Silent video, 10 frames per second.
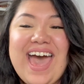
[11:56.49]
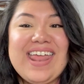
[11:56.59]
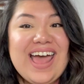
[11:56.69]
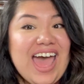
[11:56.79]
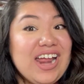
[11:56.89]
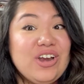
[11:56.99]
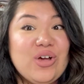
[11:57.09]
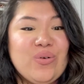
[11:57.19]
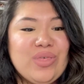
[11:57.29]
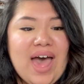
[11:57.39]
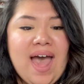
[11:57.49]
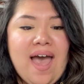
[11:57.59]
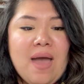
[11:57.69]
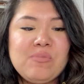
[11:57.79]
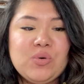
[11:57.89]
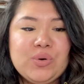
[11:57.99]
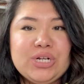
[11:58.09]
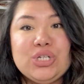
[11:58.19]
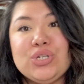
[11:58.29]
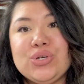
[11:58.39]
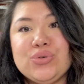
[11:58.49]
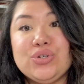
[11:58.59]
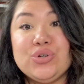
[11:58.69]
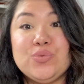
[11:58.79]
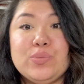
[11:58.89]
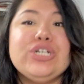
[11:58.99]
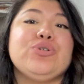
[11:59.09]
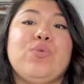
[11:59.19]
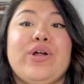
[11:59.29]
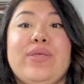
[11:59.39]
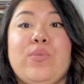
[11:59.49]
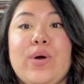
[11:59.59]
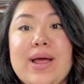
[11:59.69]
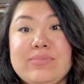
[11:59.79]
and I know that I'm going to do much more than what I'm